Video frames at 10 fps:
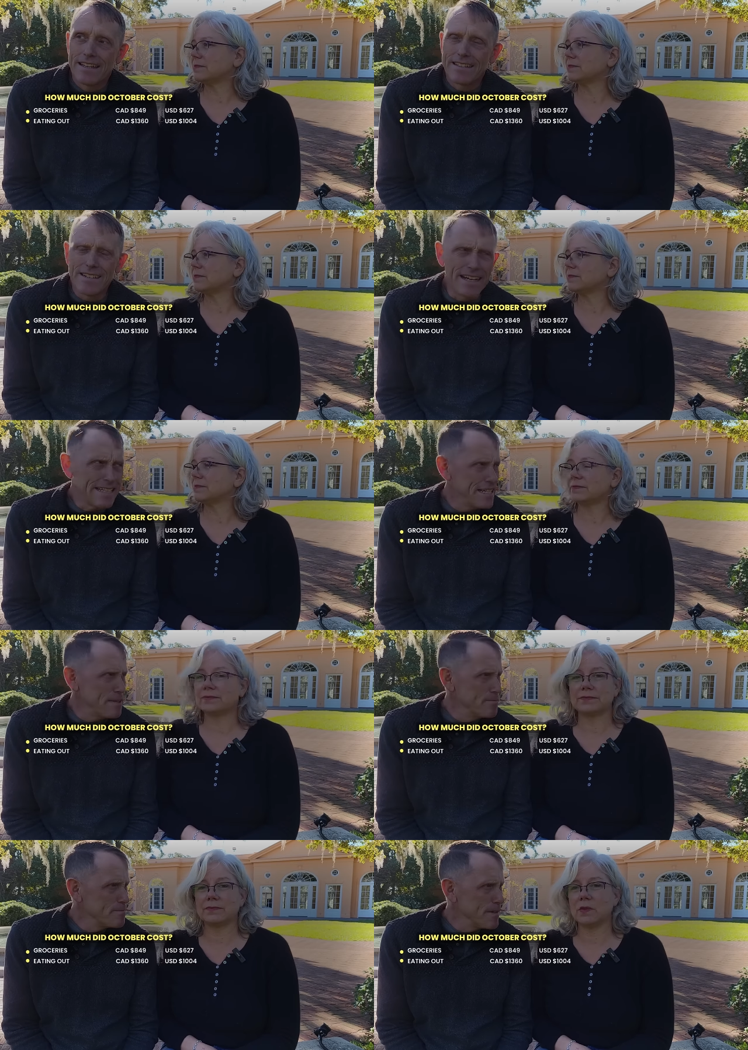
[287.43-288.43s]
Speaker 1: it's not
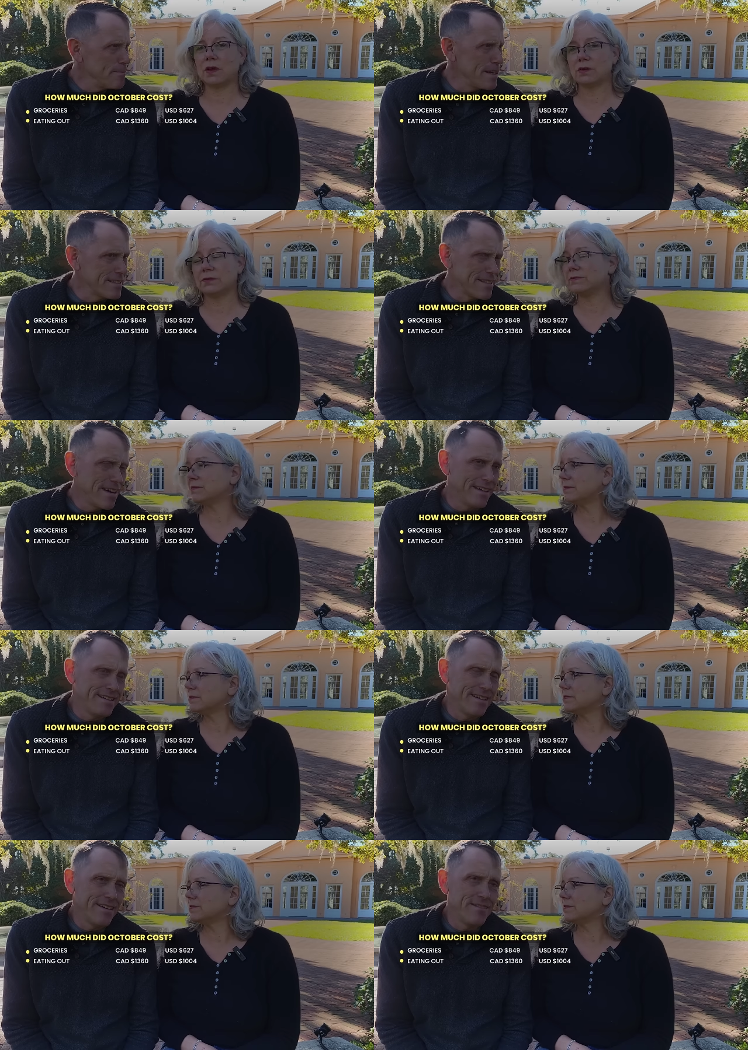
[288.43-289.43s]
cheap. No. I mean, it's not
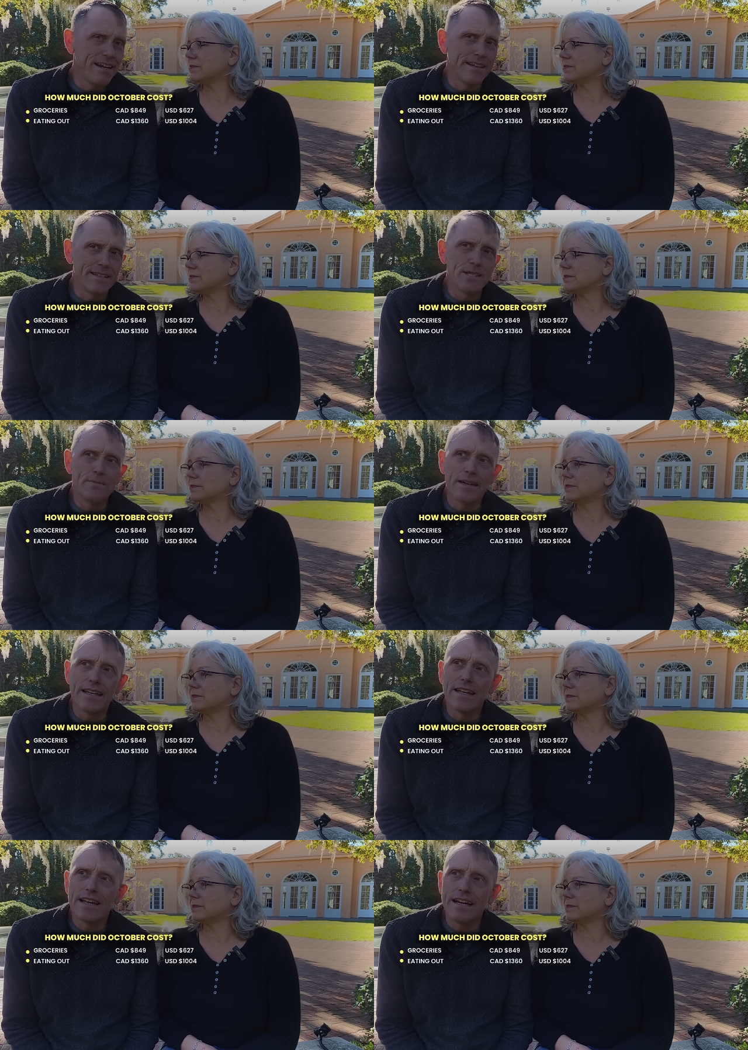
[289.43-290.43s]
horrendous,
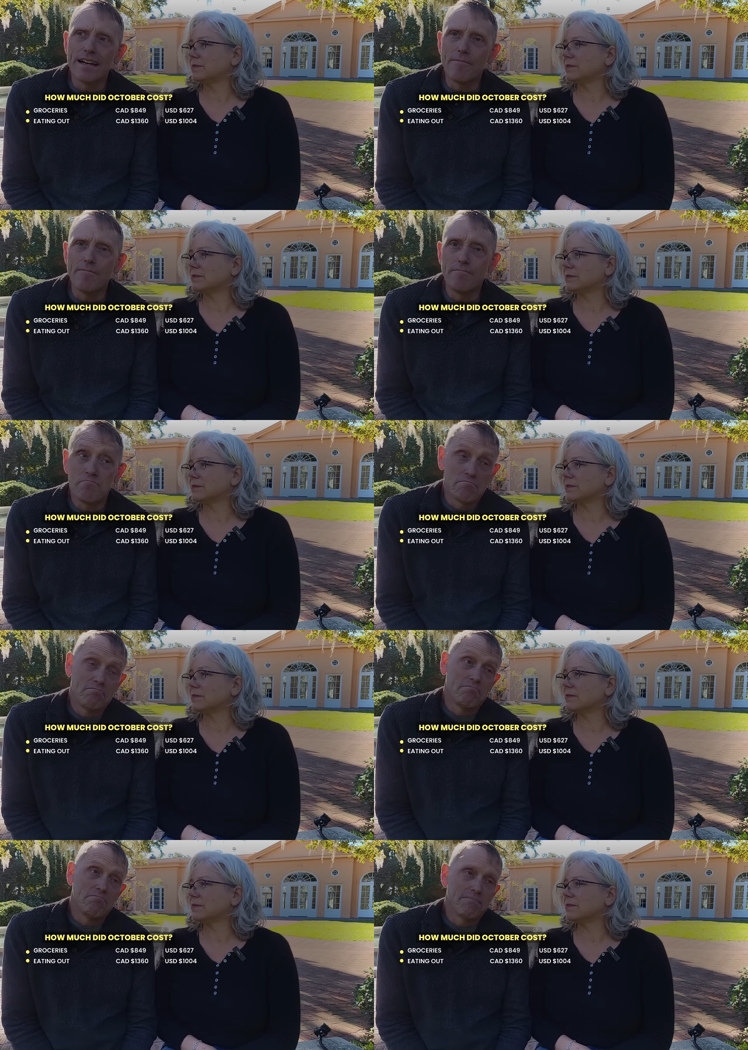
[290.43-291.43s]
but um,
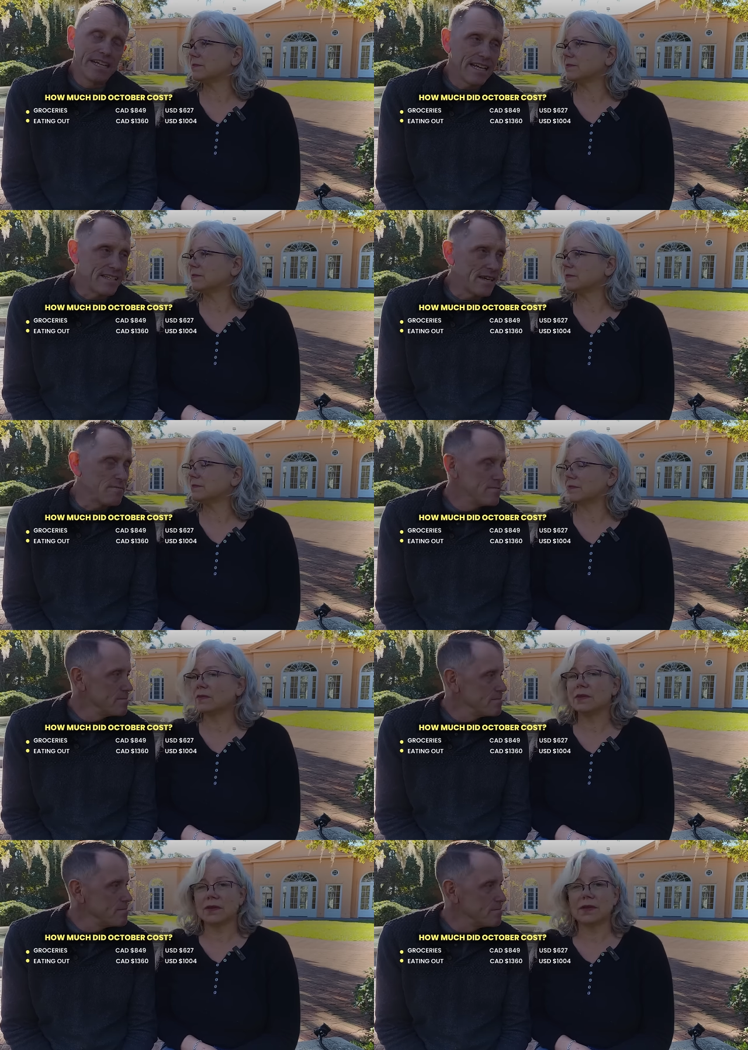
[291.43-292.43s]
it adds up.
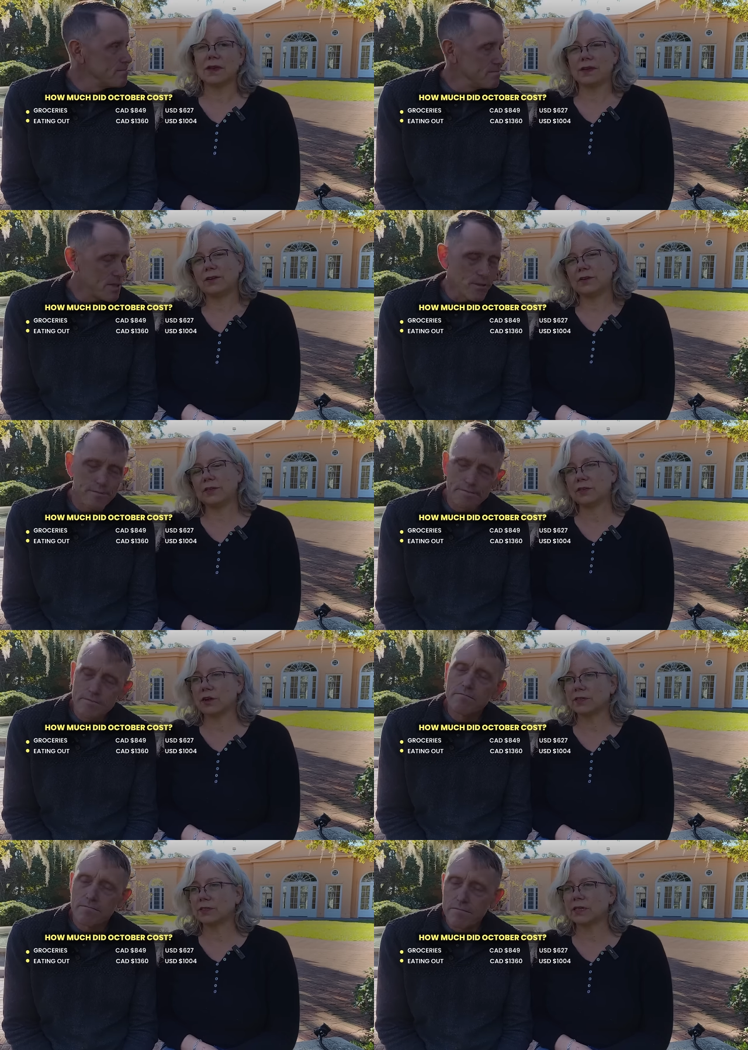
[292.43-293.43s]
Speaker 2: Yeah, increased so.
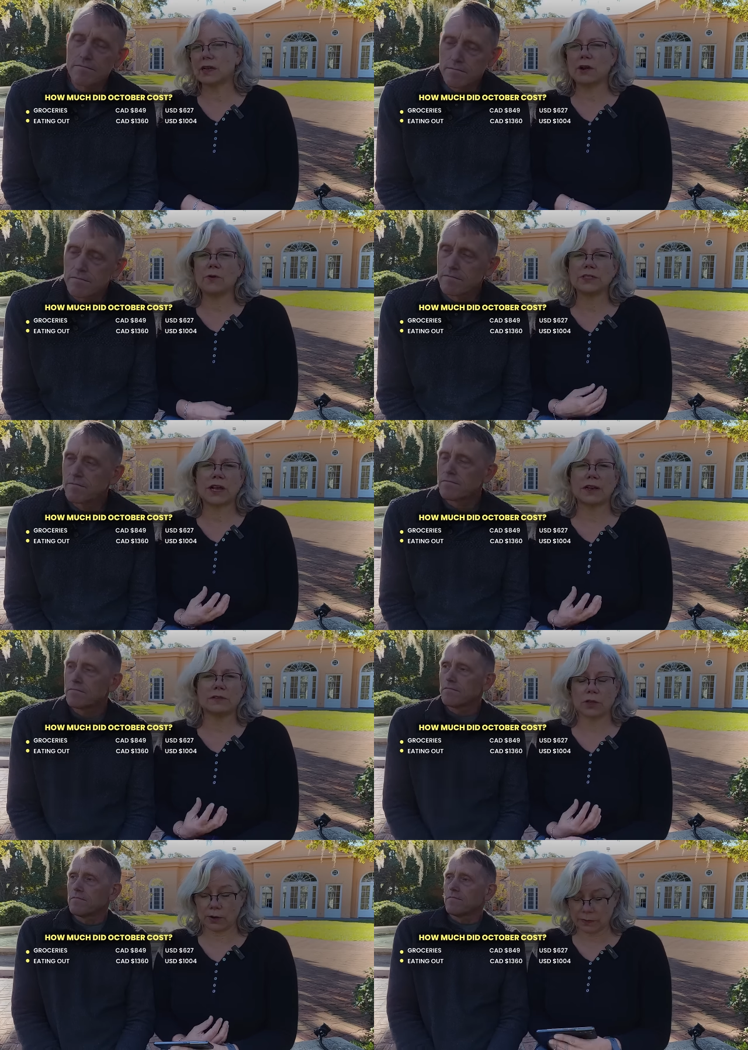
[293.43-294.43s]
costs. It, it always kind of
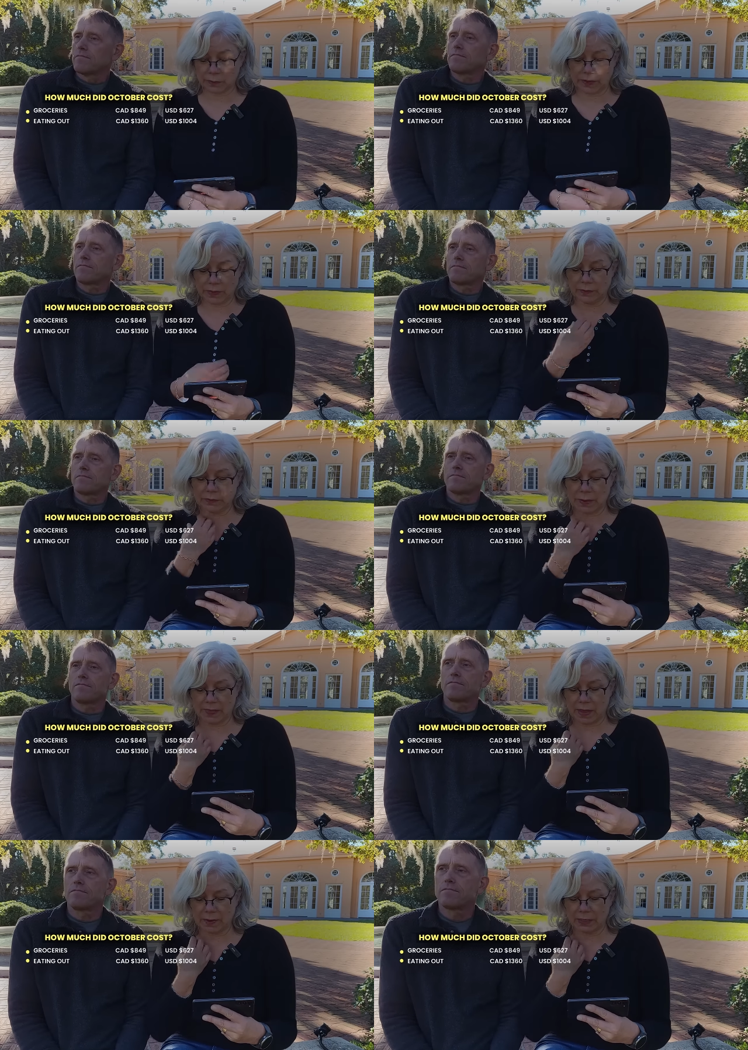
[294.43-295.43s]
alarms me that we've spent
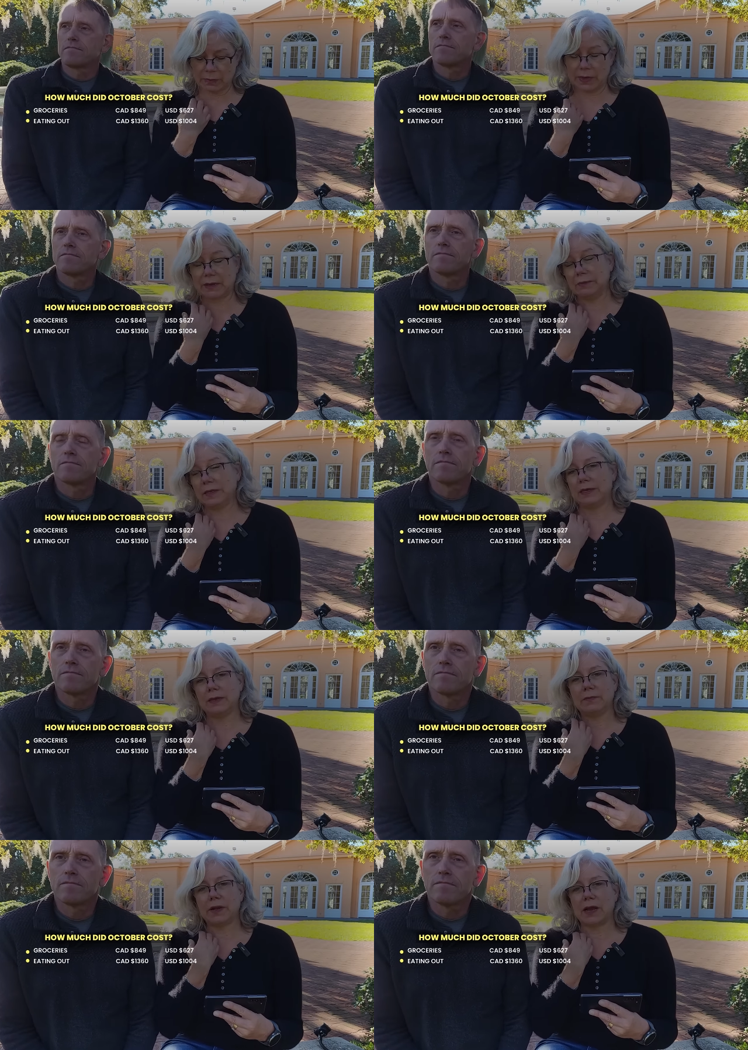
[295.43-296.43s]
that much, but
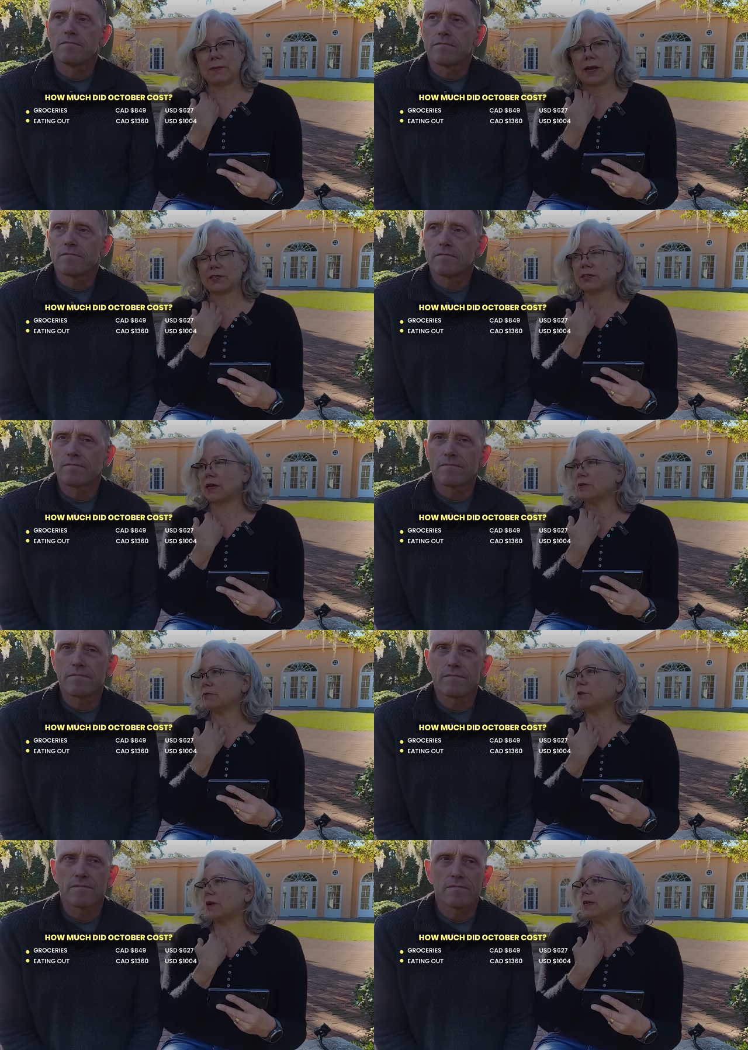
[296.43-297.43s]
but I'm actually I don't
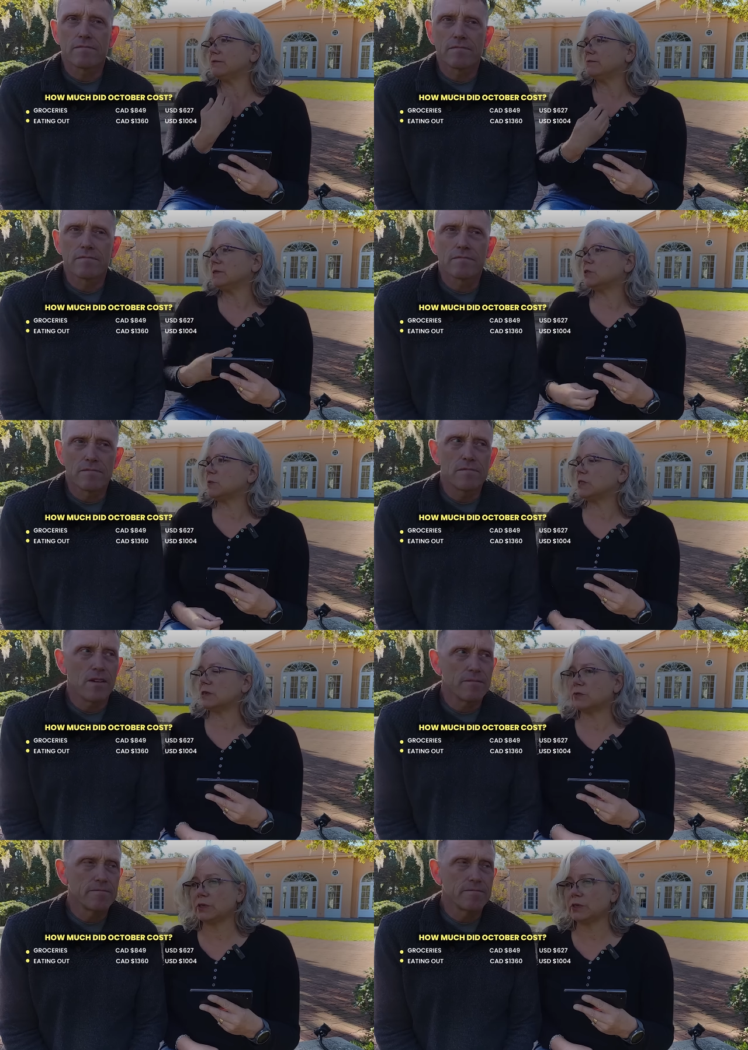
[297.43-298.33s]
regret it. There's been no. some